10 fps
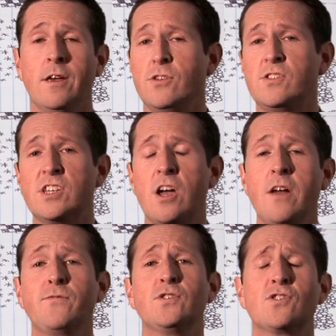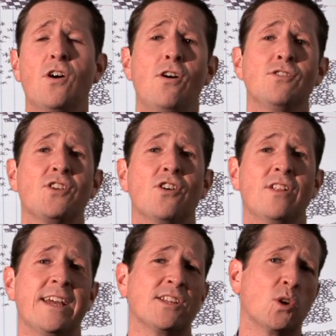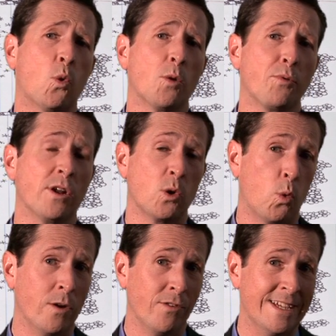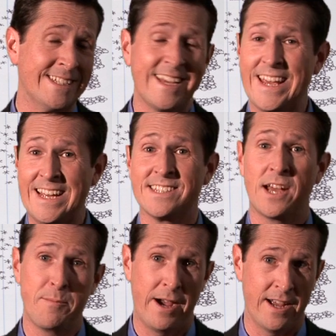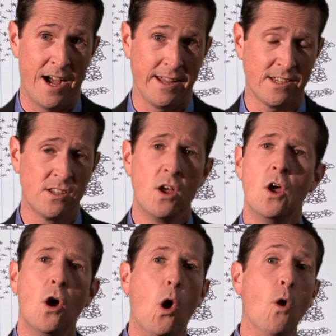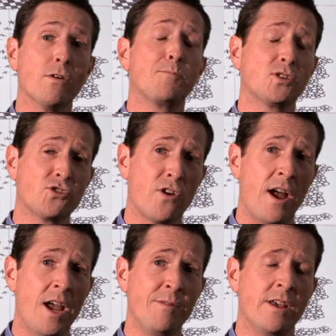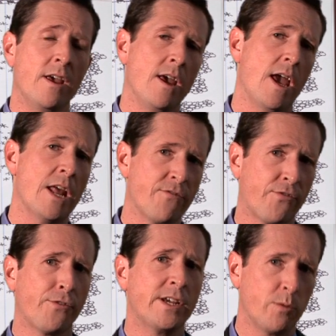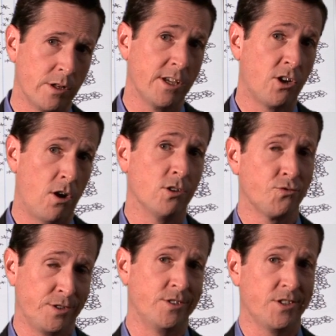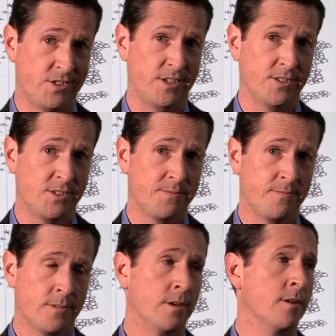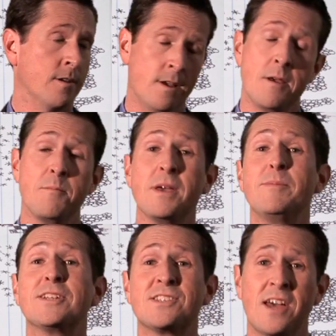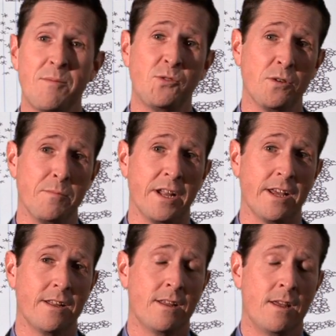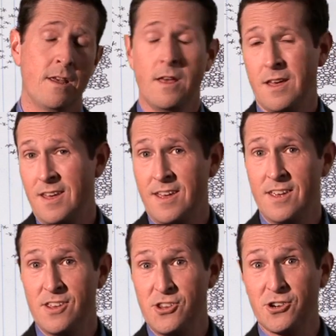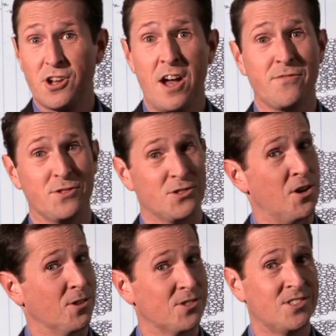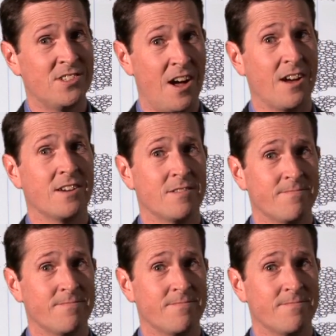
You see, conference calls are like the corporate equivalent to antibiotics, overprescribed and frequently cause resistance. Maybe it's time to admit it. Your conference calls suck.